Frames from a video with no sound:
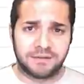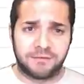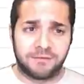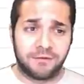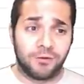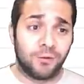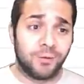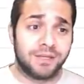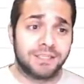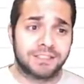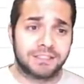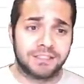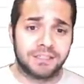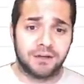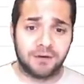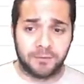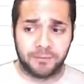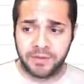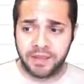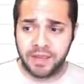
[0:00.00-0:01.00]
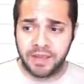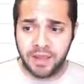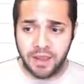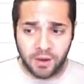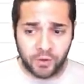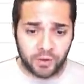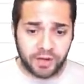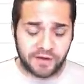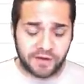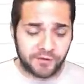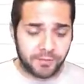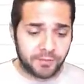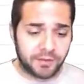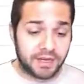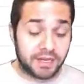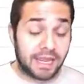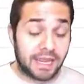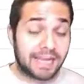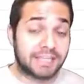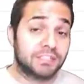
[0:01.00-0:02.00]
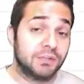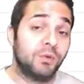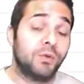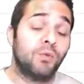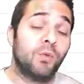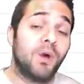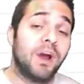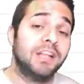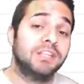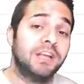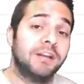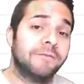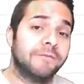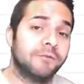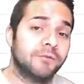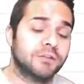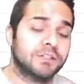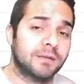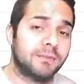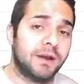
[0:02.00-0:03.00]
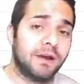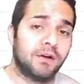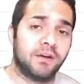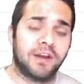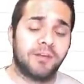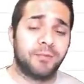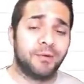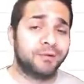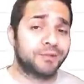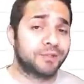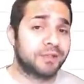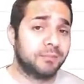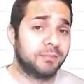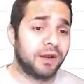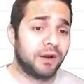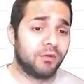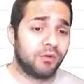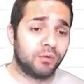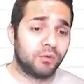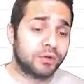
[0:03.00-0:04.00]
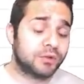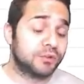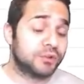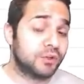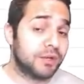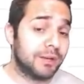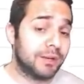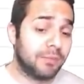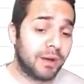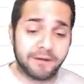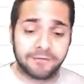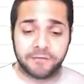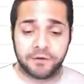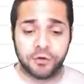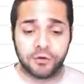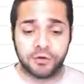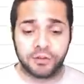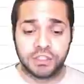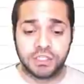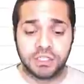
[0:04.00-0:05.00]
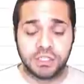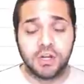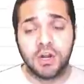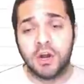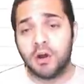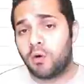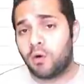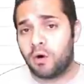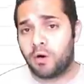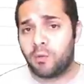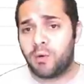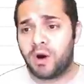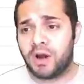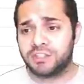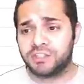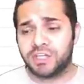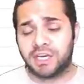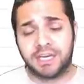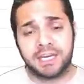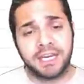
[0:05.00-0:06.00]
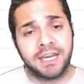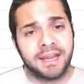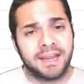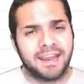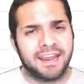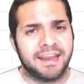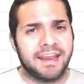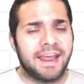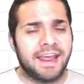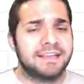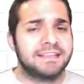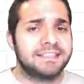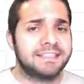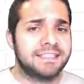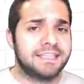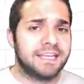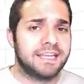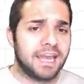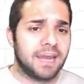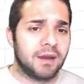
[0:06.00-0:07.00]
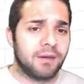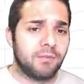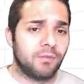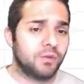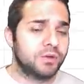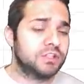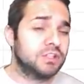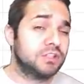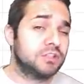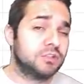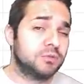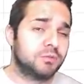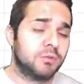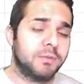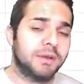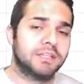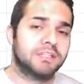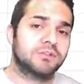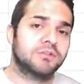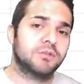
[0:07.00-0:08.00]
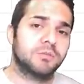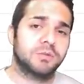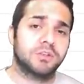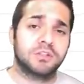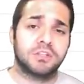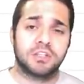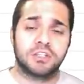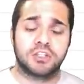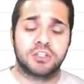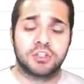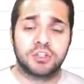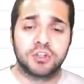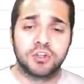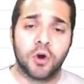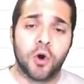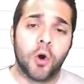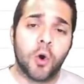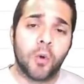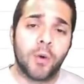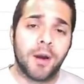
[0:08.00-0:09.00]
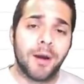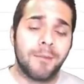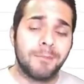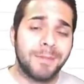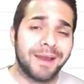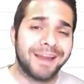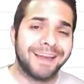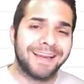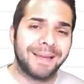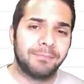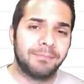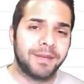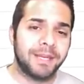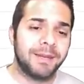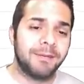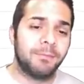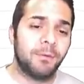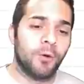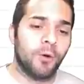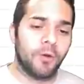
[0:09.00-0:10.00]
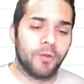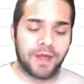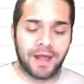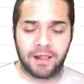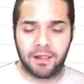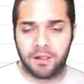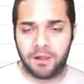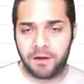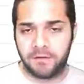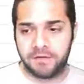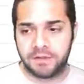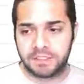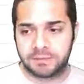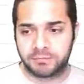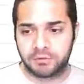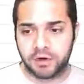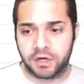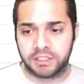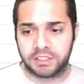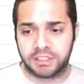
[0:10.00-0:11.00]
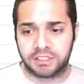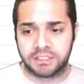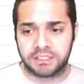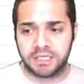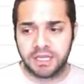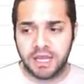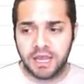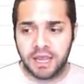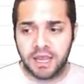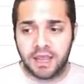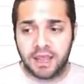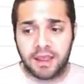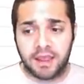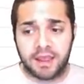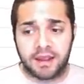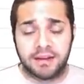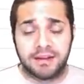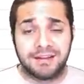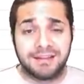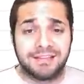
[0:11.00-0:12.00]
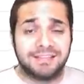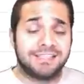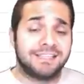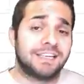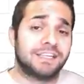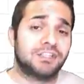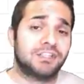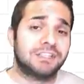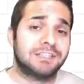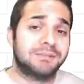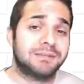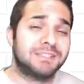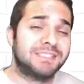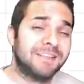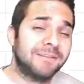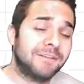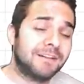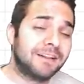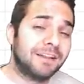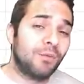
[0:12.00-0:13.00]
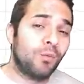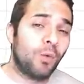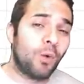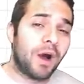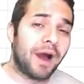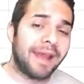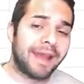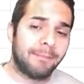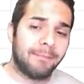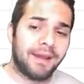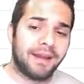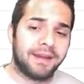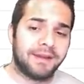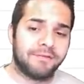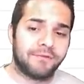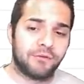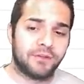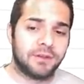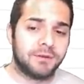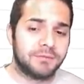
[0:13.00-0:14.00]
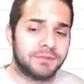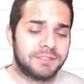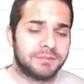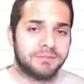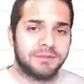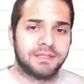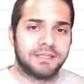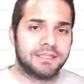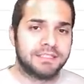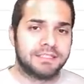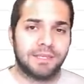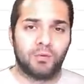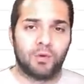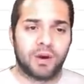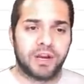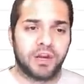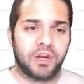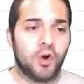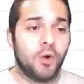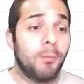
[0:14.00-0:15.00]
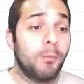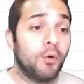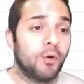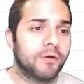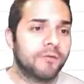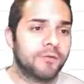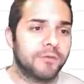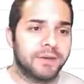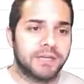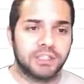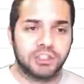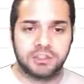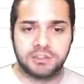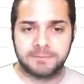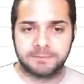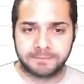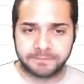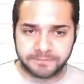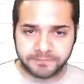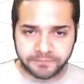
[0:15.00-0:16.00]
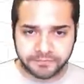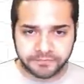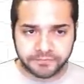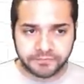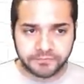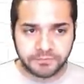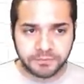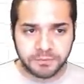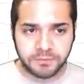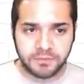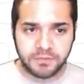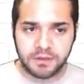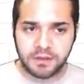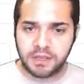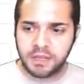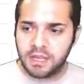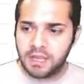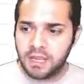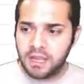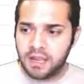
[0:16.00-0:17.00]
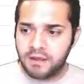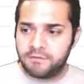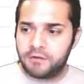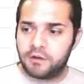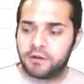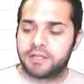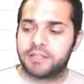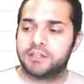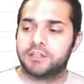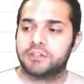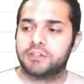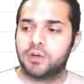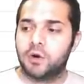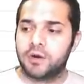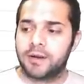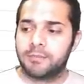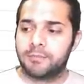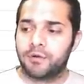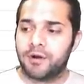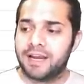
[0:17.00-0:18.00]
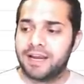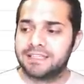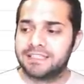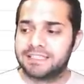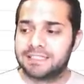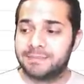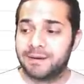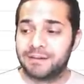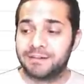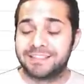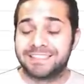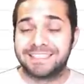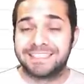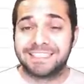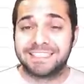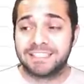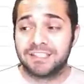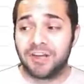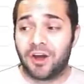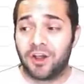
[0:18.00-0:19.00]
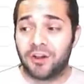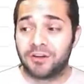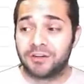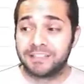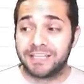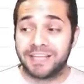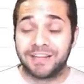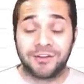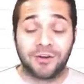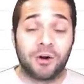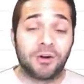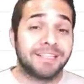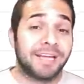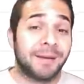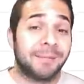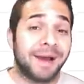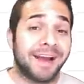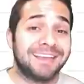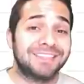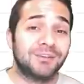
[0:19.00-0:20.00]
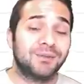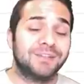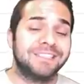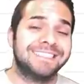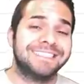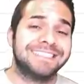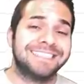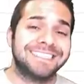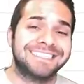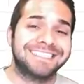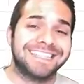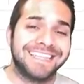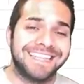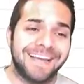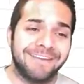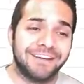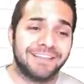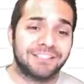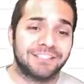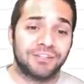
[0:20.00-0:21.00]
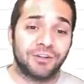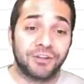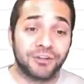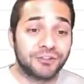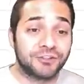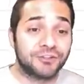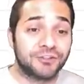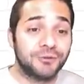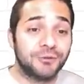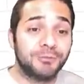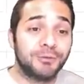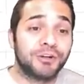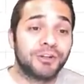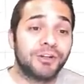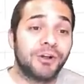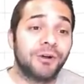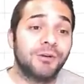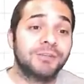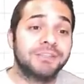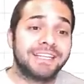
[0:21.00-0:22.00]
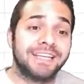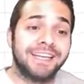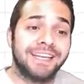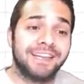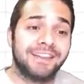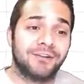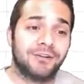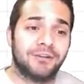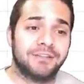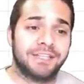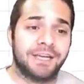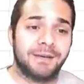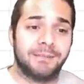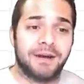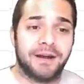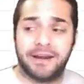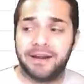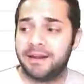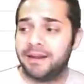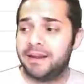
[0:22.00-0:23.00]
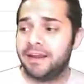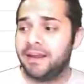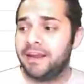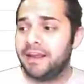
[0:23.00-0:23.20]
a few weeks ago when everybody, actually when Wanchain first came out and everybody was comparing, which one should I buy, Fusion or Wanchain? And SCM, which is Superman's group, there's so many people that love this project. And this is actually specifically why I'm making it for them, just because they want to know more information. If you look at their token price, it's about $6, and their all-time high is only $6.11, so they're super close to hitting their all-time high.